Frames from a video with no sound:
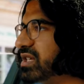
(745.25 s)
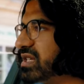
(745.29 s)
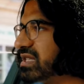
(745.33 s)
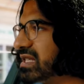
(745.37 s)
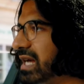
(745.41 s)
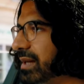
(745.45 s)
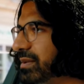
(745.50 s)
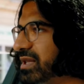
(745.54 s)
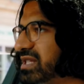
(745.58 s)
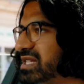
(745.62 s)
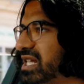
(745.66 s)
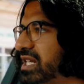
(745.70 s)
Just
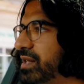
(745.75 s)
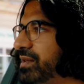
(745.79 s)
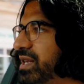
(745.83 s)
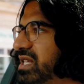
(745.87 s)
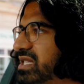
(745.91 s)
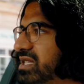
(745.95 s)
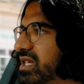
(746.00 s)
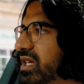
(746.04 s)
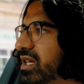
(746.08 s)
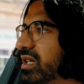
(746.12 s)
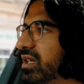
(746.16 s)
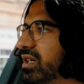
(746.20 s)
tap the
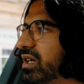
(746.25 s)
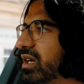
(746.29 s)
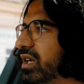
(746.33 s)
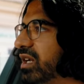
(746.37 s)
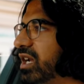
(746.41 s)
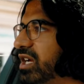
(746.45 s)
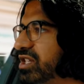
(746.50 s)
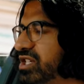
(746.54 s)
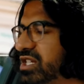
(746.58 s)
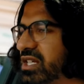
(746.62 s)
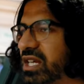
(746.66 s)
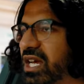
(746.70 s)
accelerator,
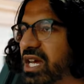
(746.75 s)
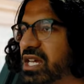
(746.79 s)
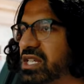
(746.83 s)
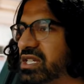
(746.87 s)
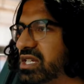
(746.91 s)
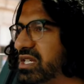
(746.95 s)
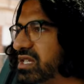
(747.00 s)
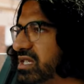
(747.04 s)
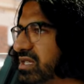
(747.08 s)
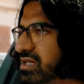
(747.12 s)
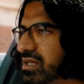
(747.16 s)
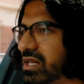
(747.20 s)
clutch
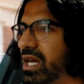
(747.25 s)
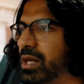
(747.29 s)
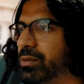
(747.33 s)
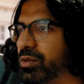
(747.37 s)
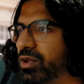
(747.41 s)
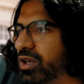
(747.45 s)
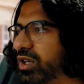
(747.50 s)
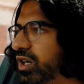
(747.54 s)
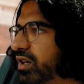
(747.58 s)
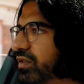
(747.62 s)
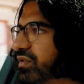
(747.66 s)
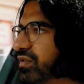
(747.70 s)
engages, and
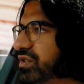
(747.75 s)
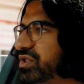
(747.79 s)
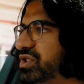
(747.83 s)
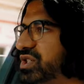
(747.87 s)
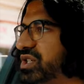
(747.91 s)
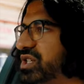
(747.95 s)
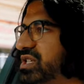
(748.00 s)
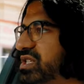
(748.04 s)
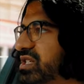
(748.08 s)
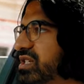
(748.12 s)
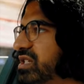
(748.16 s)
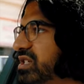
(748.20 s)
we're off,
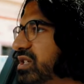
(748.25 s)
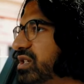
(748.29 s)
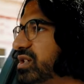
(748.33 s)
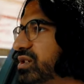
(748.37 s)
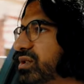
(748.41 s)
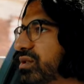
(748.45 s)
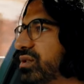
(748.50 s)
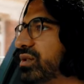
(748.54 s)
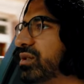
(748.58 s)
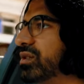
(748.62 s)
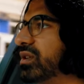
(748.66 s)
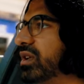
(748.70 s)
just as
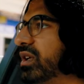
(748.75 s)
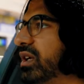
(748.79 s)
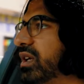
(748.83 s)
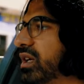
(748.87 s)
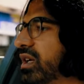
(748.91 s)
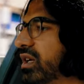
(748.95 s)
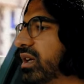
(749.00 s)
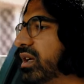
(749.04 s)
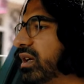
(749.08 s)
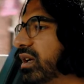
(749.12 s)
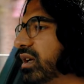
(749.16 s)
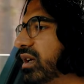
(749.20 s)
usual.
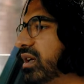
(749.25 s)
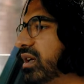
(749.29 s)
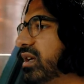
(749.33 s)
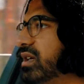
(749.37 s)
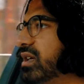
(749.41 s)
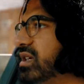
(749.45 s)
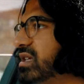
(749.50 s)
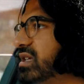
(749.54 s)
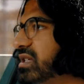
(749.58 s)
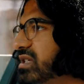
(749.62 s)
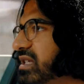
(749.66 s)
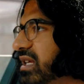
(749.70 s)

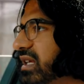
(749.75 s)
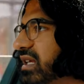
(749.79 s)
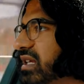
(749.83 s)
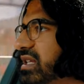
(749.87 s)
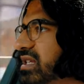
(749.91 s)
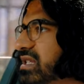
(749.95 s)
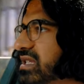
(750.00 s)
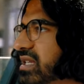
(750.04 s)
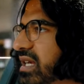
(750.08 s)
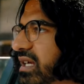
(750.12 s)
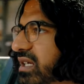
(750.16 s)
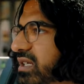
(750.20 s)
Stick it
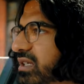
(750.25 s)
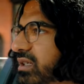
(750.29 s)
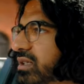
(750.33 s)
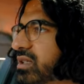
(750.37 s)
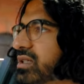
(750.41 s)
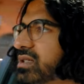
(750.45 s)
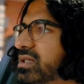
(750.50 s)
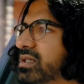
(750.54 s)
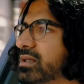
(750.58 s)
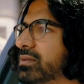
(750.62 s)
in second.